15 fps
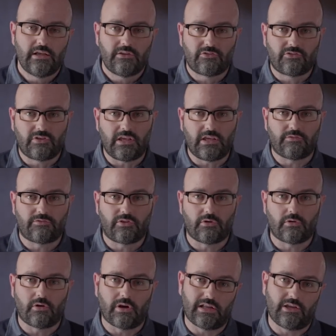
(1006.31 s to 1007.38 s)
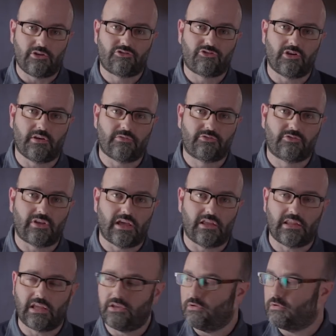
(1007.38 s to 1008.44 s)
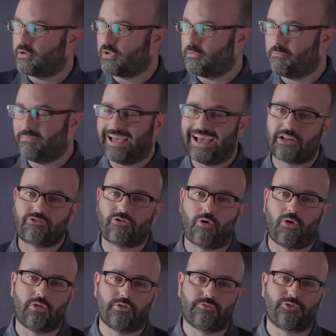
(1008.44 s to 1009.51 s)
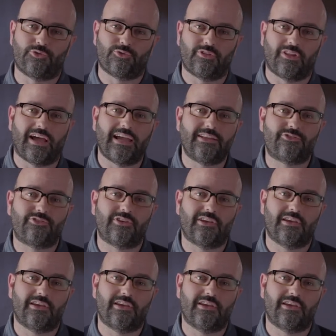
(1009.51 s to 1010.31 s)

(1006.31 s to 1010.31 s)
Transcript: see if there are any shifts, and then you can match all of your lights